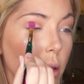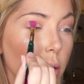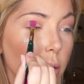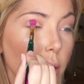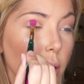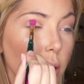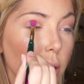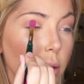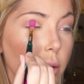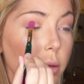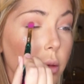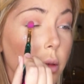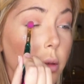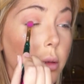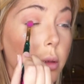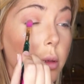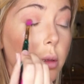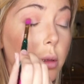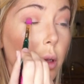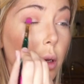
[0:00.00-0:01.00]
Well, that goes
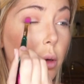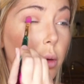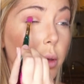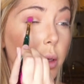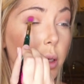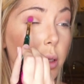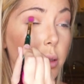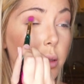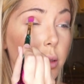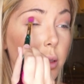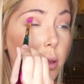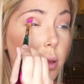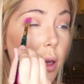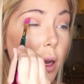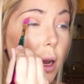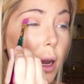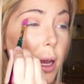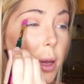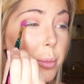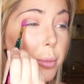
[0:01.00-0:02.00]
on so easy. The
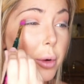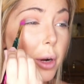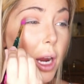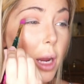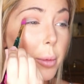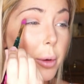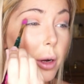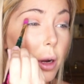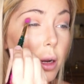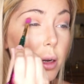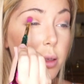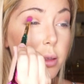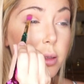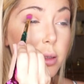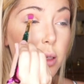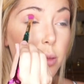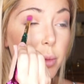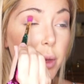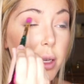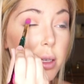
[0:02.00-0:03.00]
eye primer
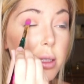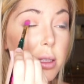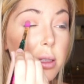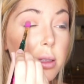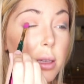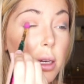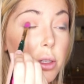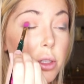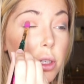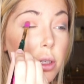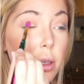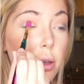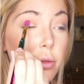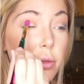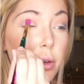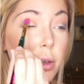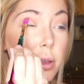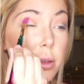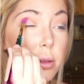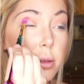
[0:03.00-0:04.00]
honestly makes such a
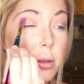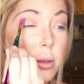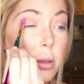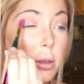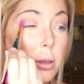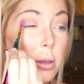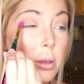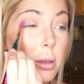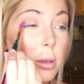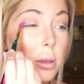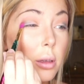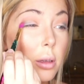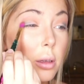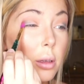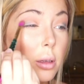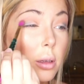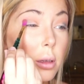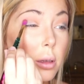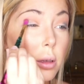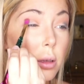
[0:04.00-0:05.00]
difference.
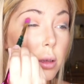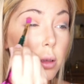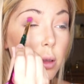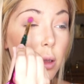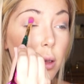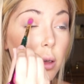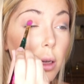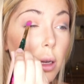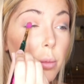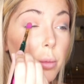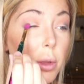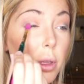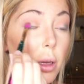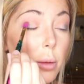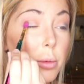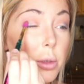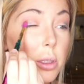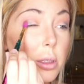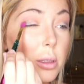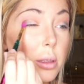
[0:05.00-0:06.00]
Like
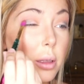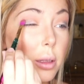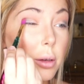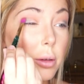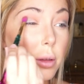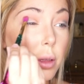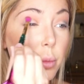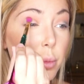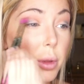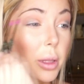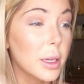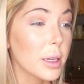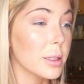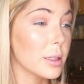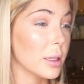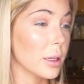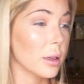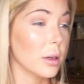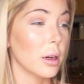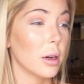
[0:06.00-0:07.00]
I'm just literally
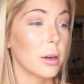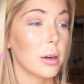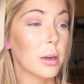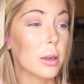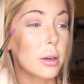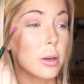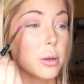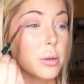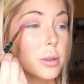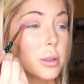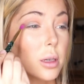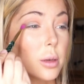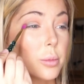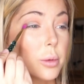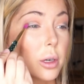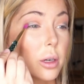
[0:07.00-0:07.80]
placing it on and it goes on